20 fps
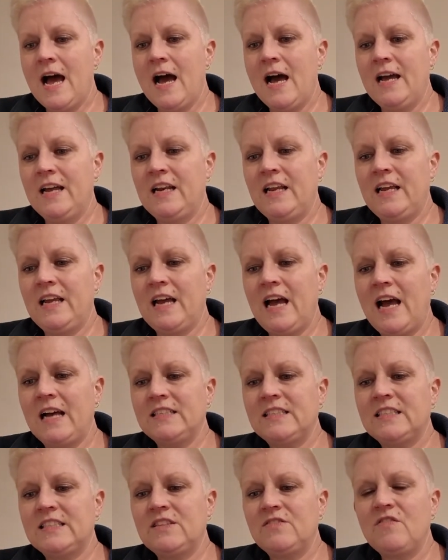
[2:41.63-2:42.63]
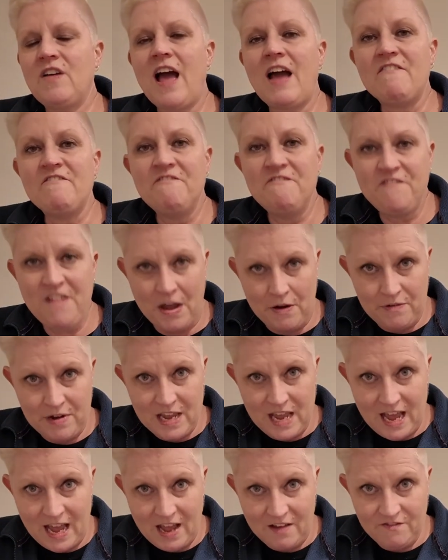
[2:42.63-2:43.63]
It has
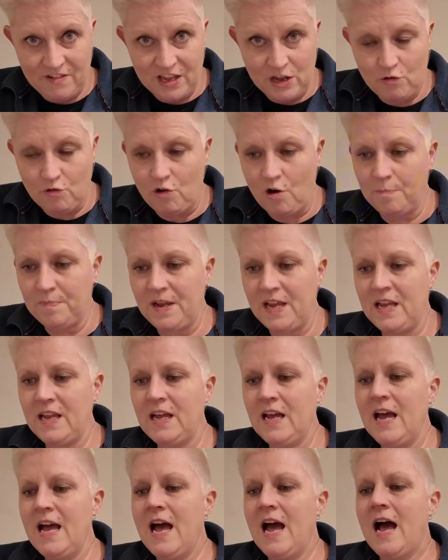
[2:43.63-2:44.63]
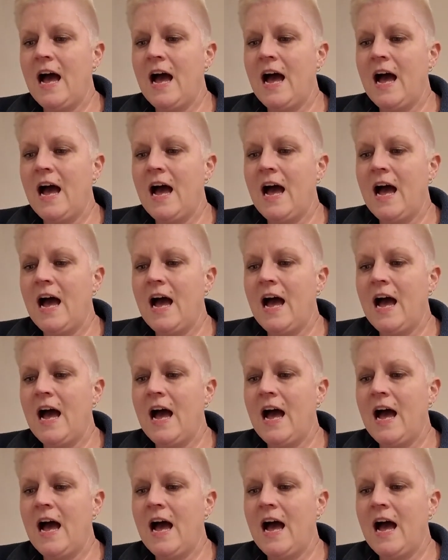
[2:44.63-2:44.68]
very heavy cropping